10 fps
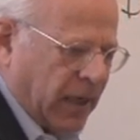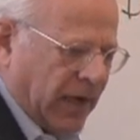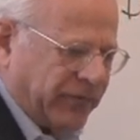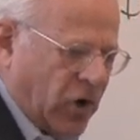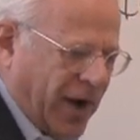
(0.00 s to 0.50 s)

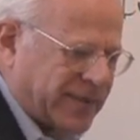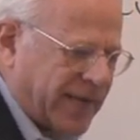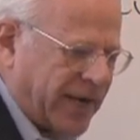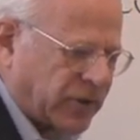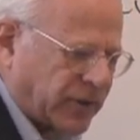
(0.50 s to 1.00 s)
of
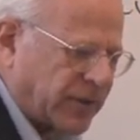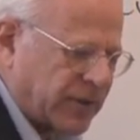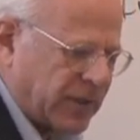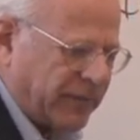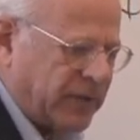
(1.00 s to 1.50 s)

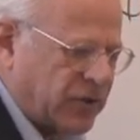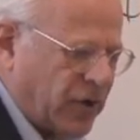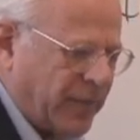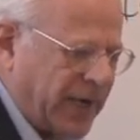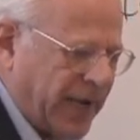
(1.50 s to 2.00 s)
causations, of
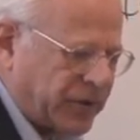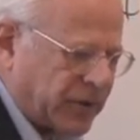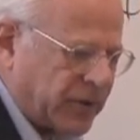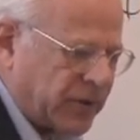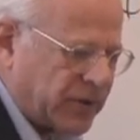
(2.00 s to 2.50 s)

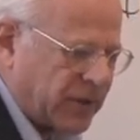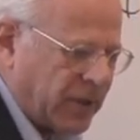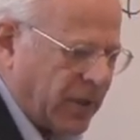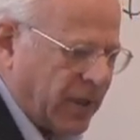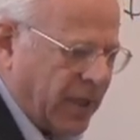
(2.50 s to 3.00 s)
determinations
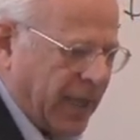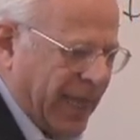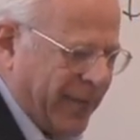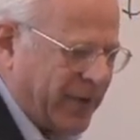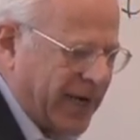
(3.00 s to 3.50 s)

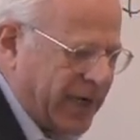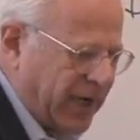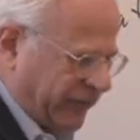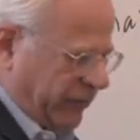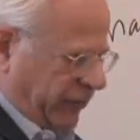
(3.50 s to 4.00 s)

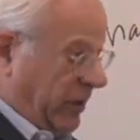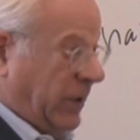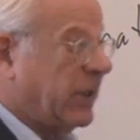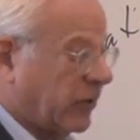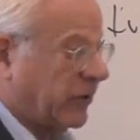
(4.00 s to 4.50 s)
emanating from real,
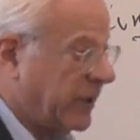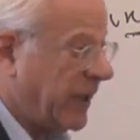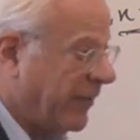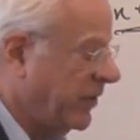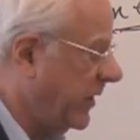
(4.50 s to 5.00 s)
literally
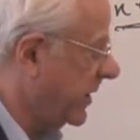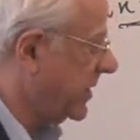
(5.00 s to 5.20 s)
everything in